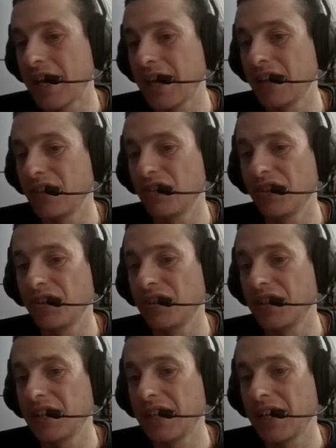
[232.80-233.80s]
I can
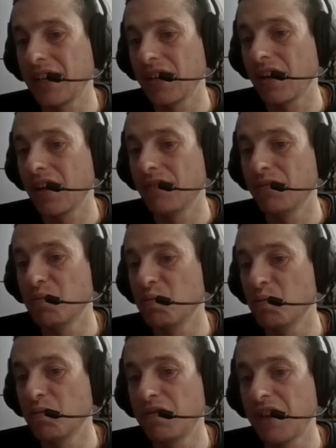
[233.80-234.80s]
literally like
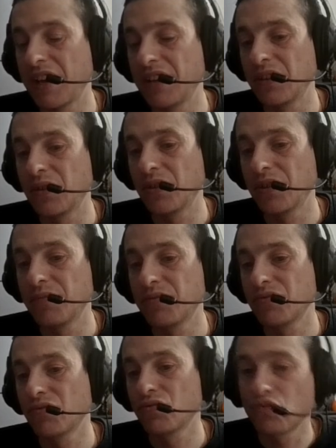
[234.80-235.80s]
find the corpse,